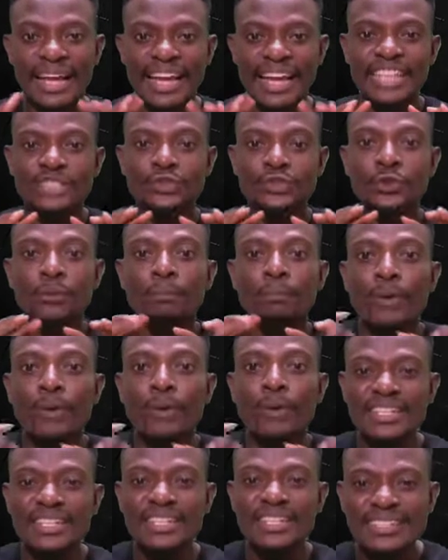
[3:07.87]
A
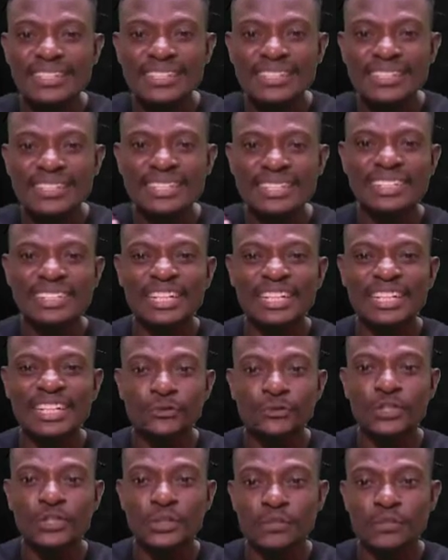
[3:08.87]
trombonist sitting in
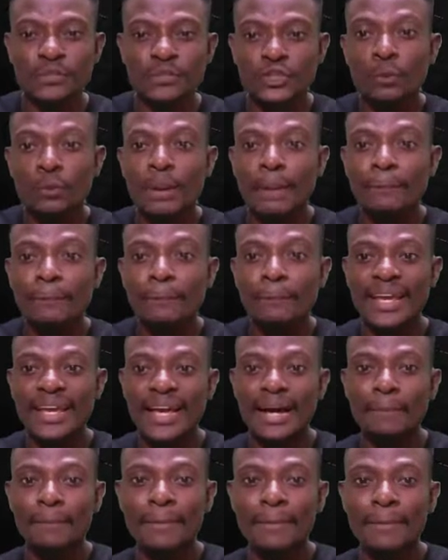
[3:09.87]
front of a tuba
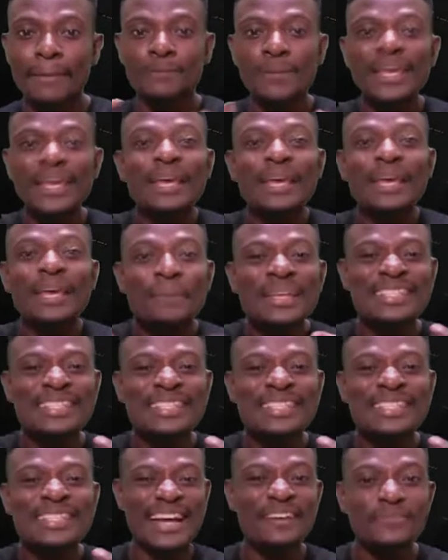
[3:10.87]
player might be a
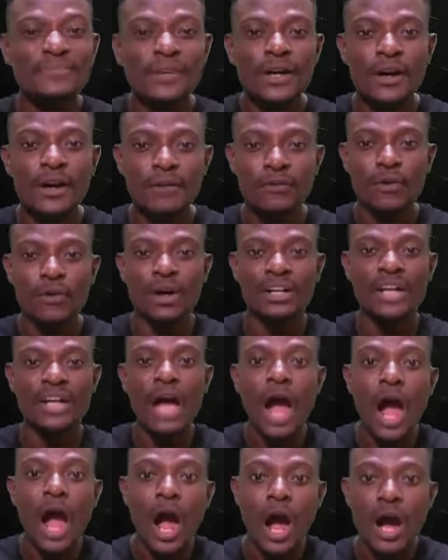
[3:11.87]
bit deaf for an
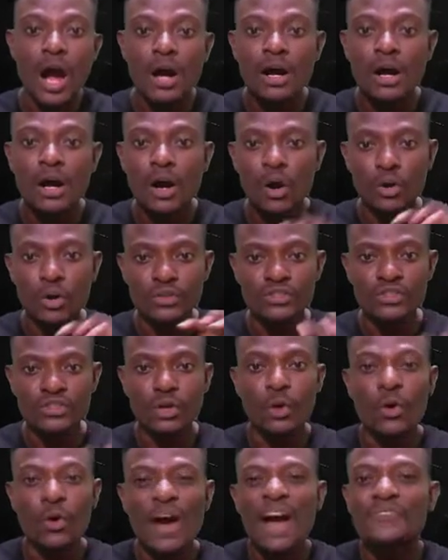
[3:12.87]
hour or
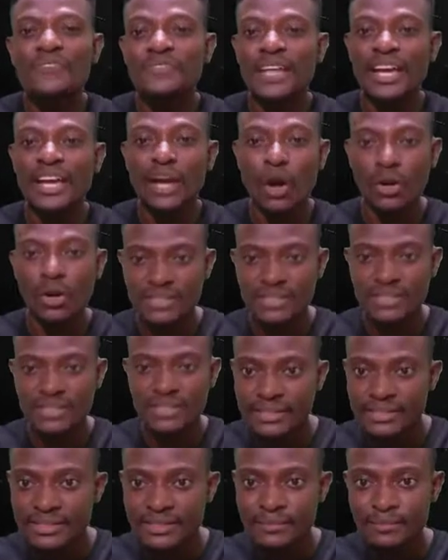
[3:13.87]
so after a
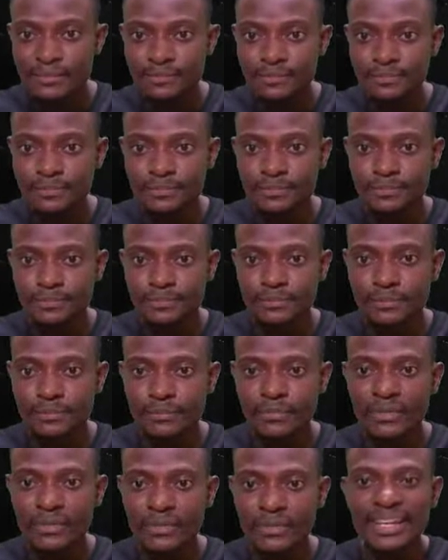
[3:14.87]
concert.
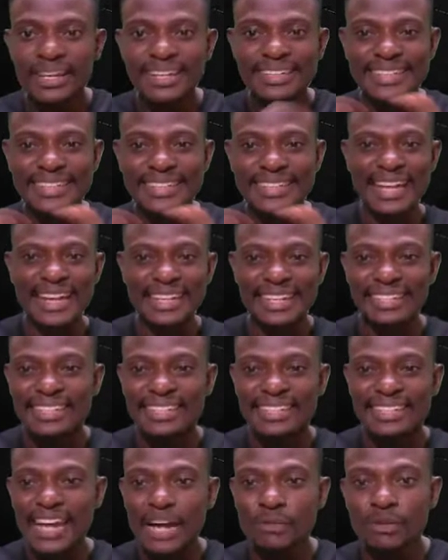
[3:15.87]
Then
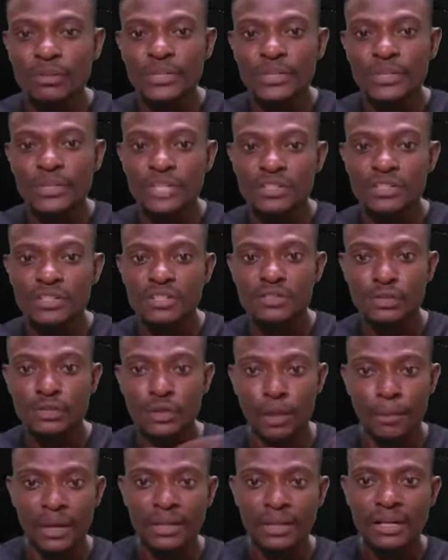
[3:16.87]
his hearing returns to
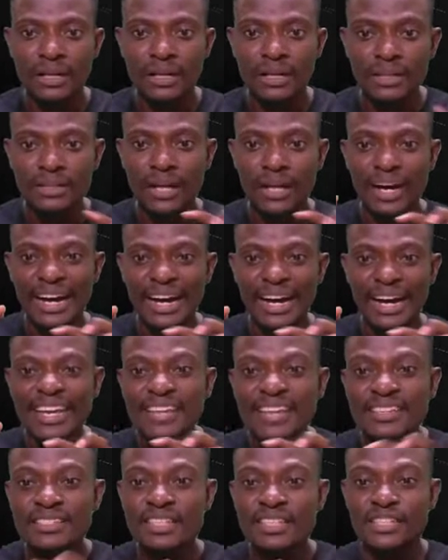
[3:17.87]
normal. Now,
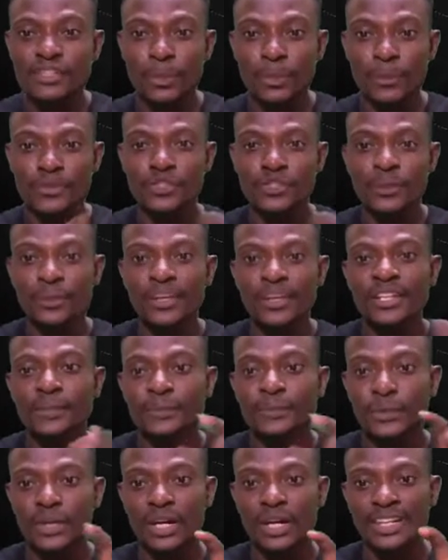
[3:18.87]
is supposed to be the
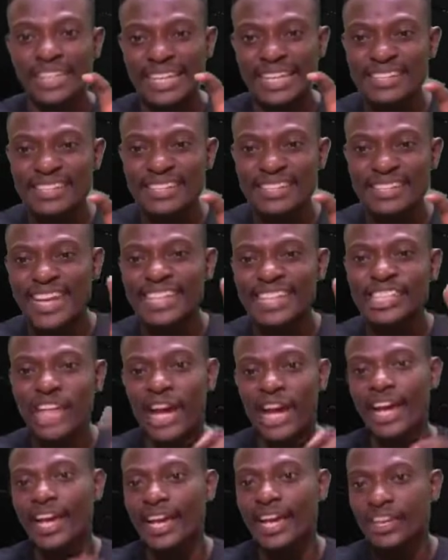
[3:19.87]
pronoun is,
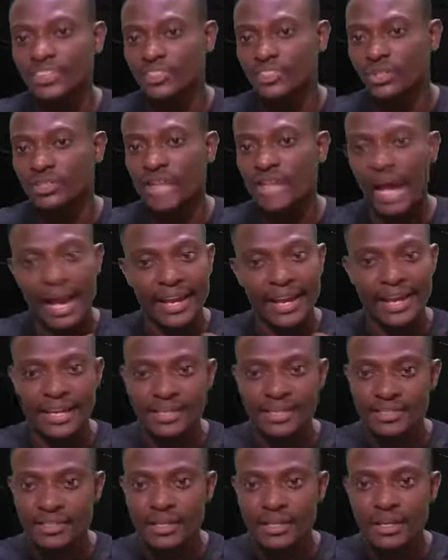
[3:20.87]
H-I-S, not
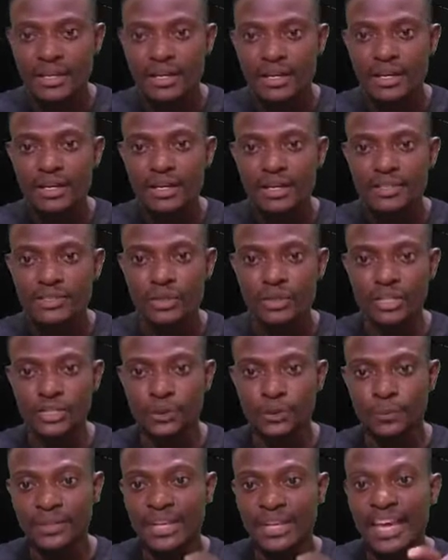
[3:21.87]
I-S. So it
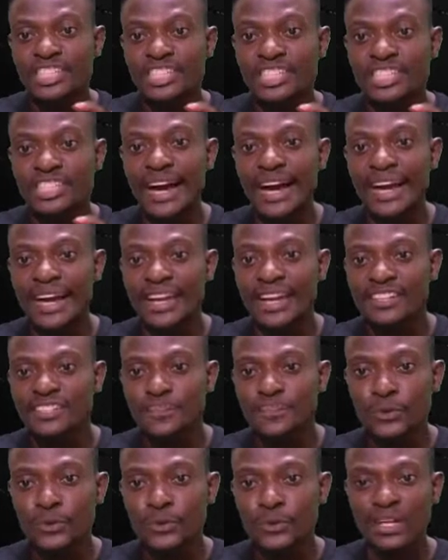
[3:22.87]
should be H-I-S,
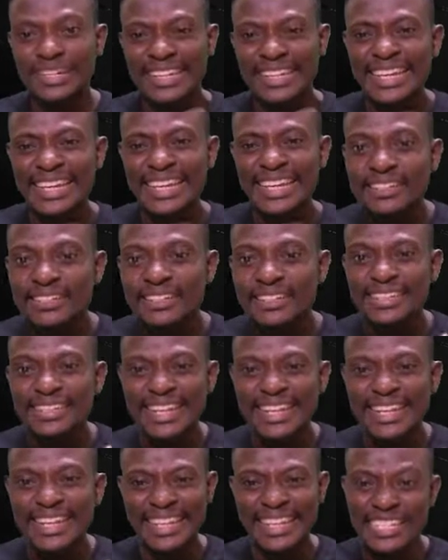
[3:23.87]
the pronoun is,
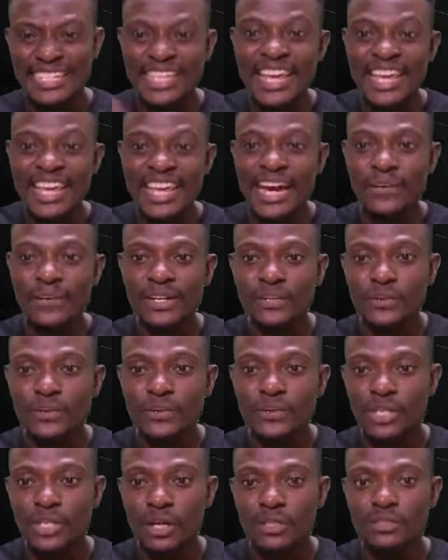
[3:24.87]
then his hearing
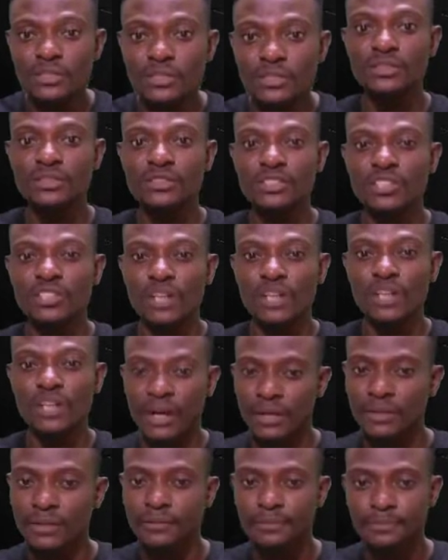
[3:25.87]
returns to
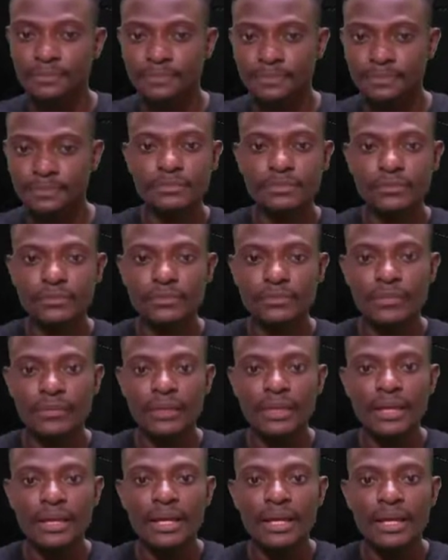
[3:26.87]
normal.
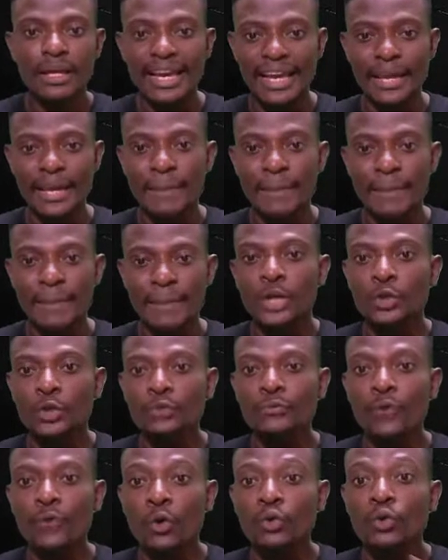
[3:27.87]
A
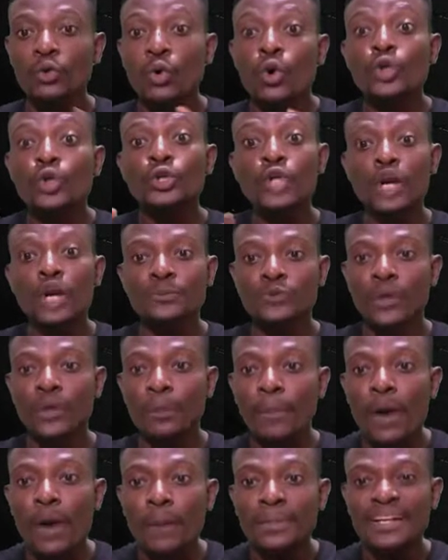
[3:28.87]
microphone hooked up to
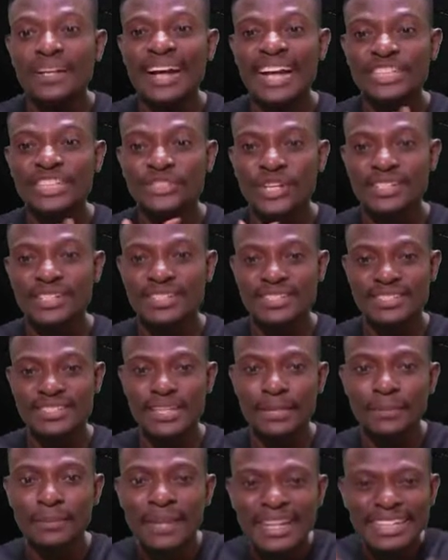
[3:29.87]
a public address
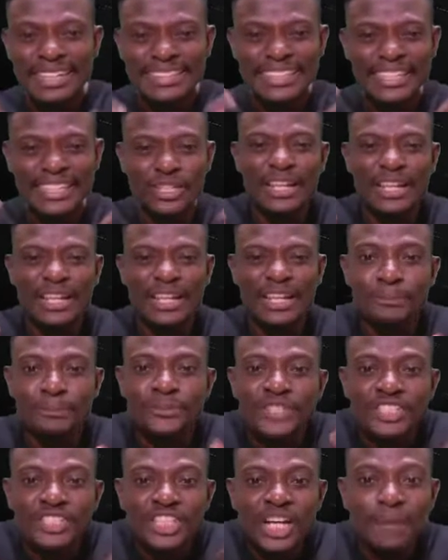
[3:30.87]
system did not
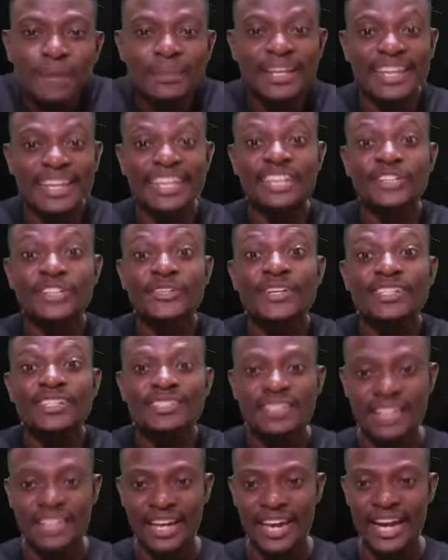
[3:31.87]
appreciably
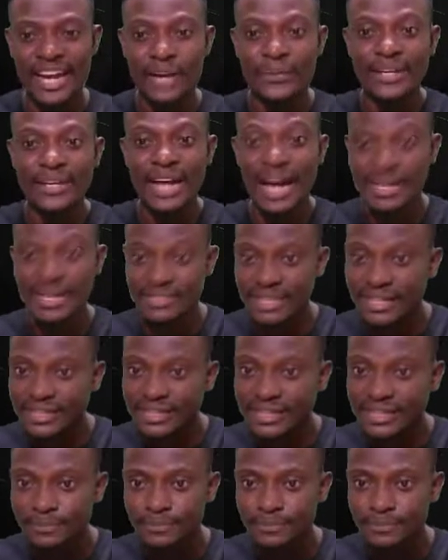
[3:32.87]
increase the hearing hazard.